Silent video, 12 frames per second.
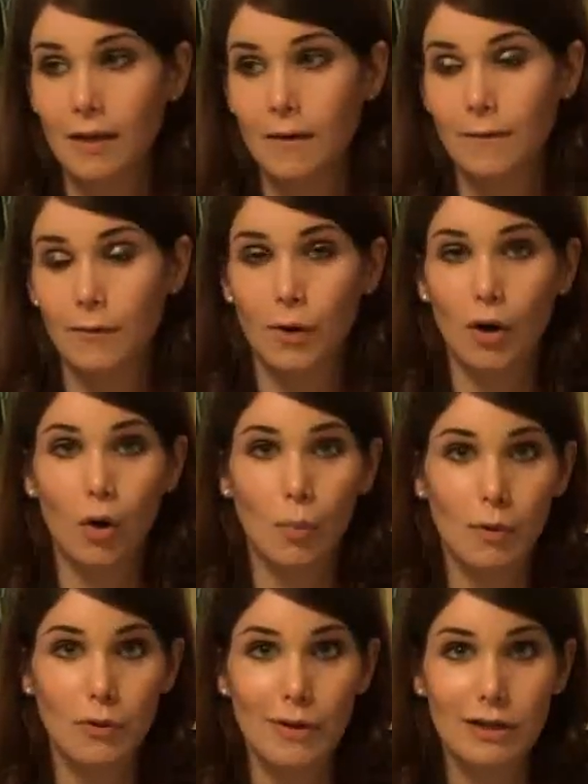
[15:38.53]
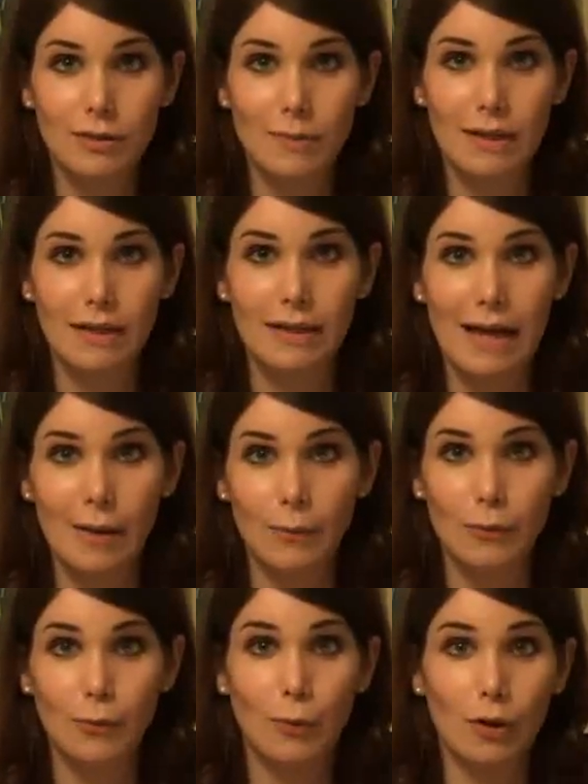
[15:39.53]
for a hormone regimen that
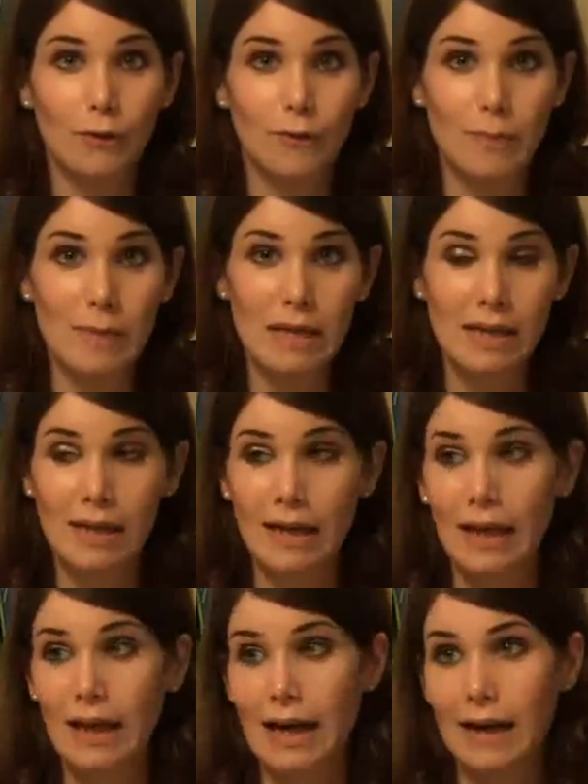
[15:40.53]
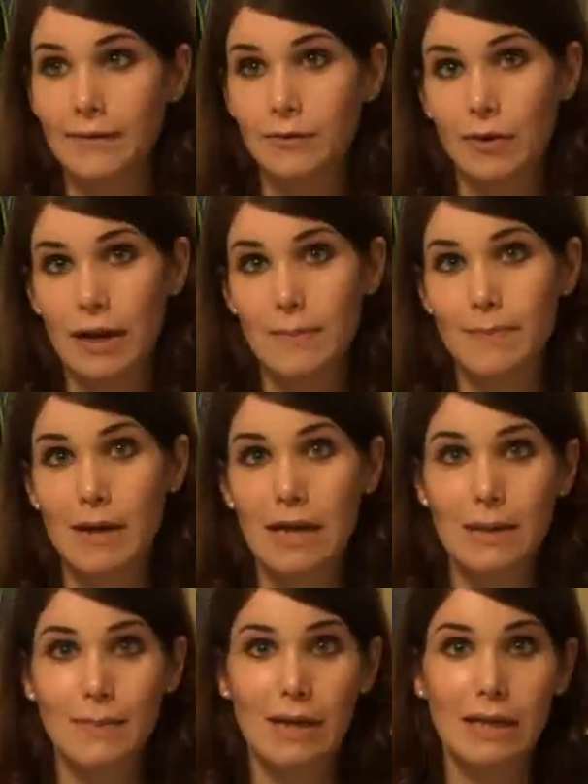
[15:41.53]
would work for me. I've tried
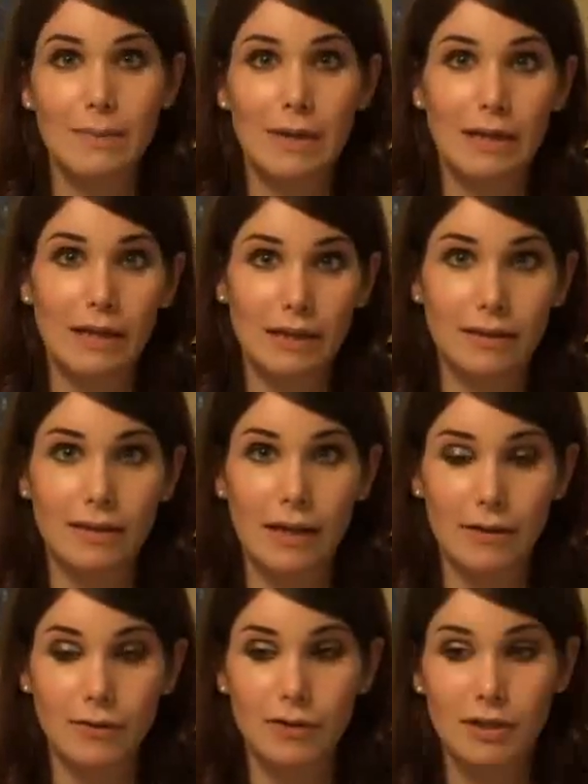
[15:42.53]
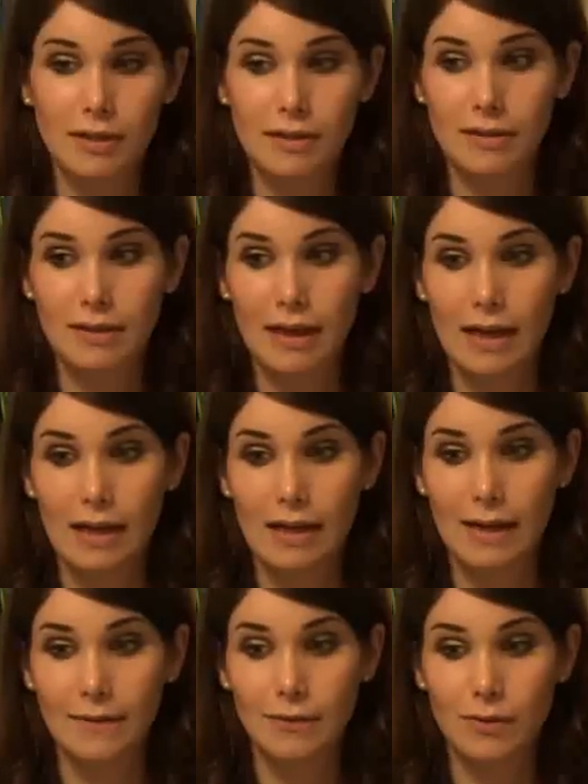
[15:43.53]
many anti-androgens, and
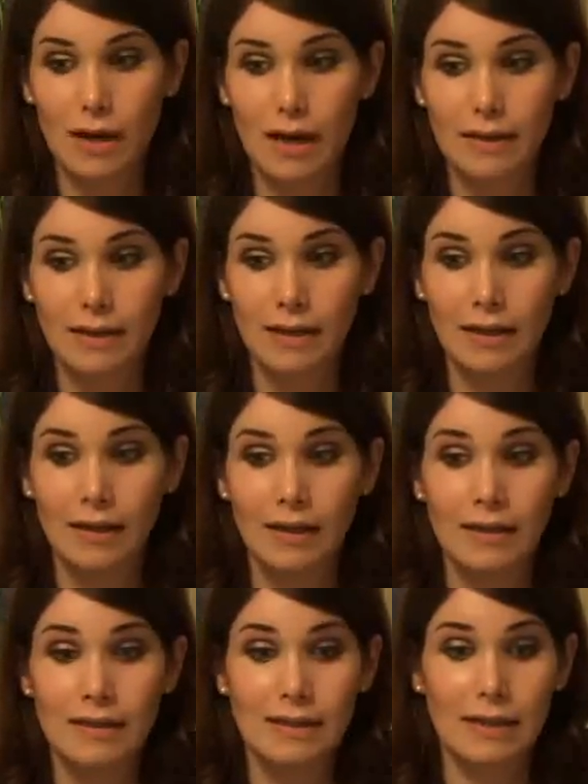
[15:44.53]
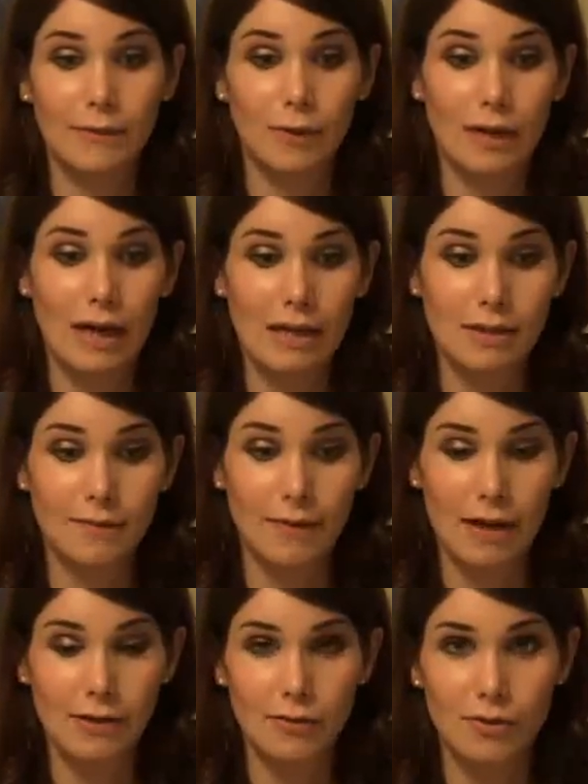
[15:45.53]
I've tried several kinds of
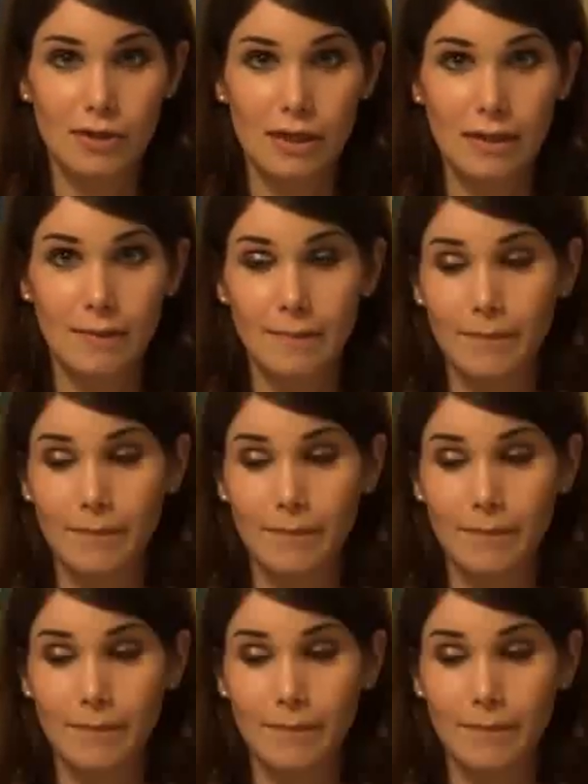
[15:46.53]
estrogen.